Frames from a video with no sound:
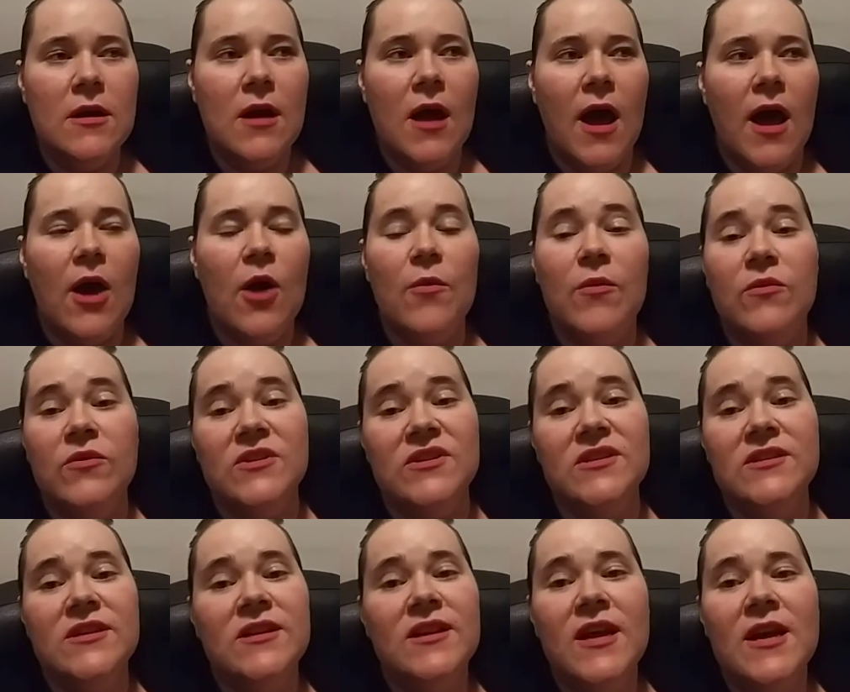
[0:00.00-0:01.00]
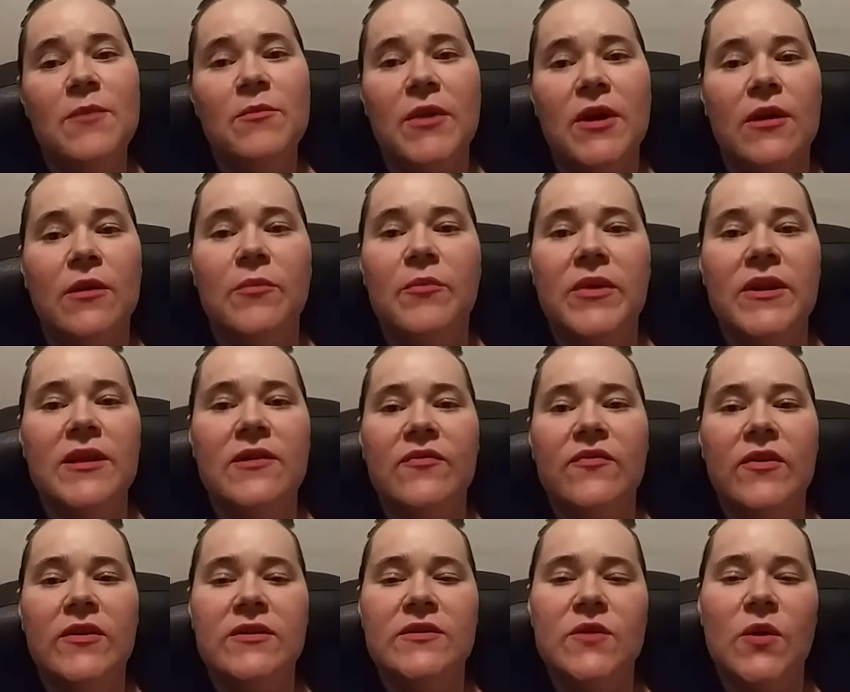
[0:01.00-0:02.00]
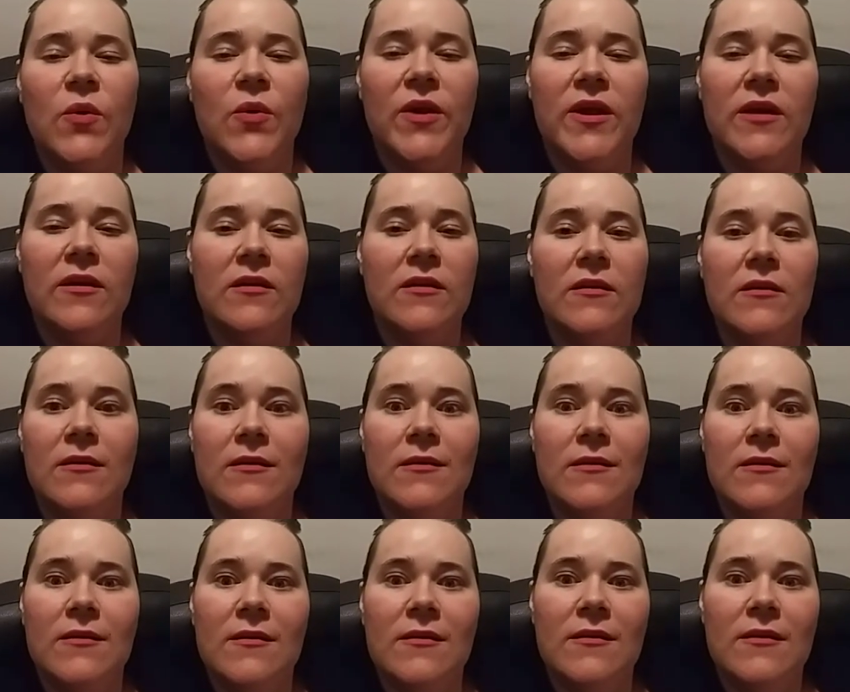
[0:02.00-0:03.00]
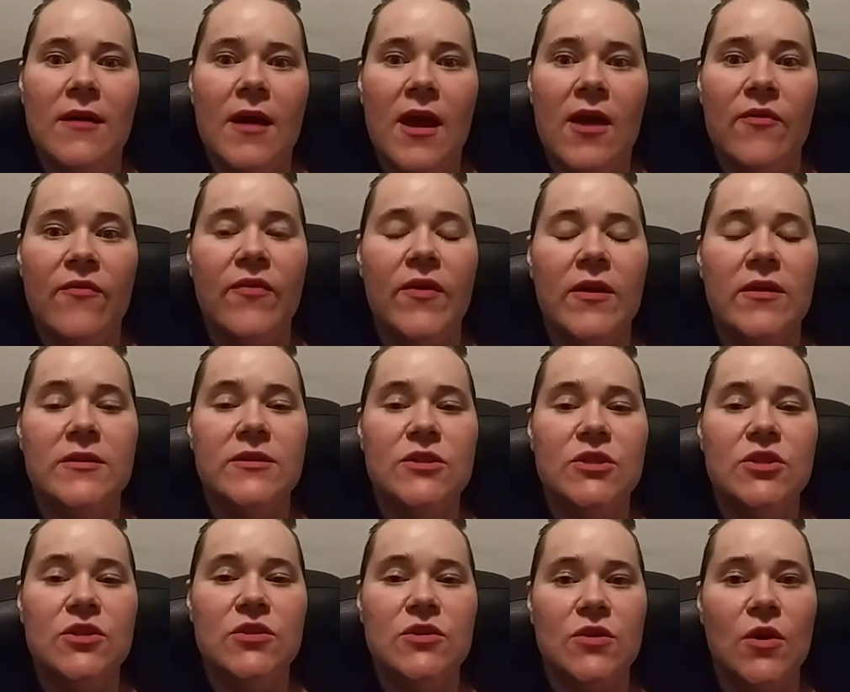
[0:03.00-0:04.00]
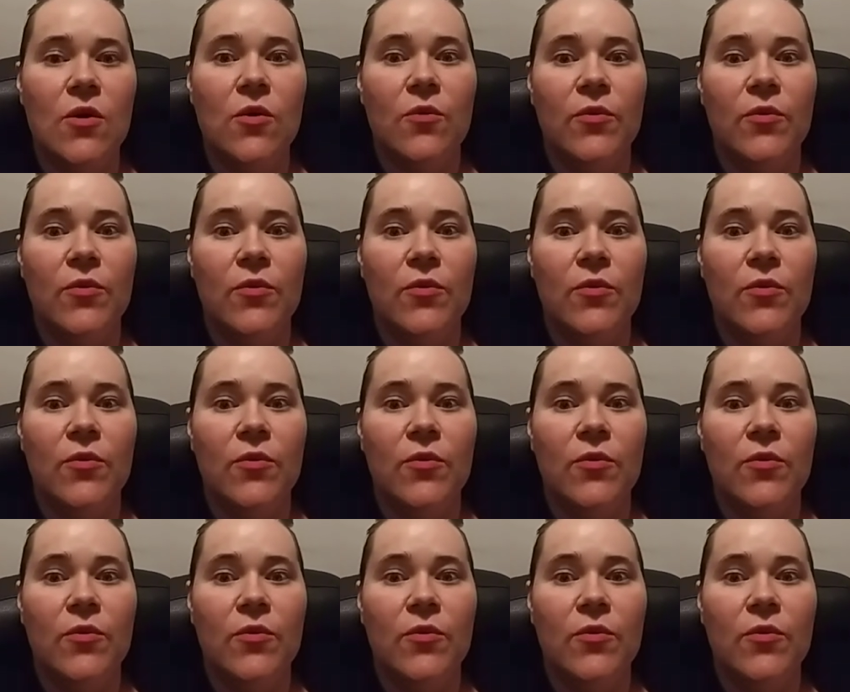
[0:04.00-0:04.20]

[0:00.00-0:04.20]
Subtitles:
hope it was just a nightmare, but it felt so real. It felt so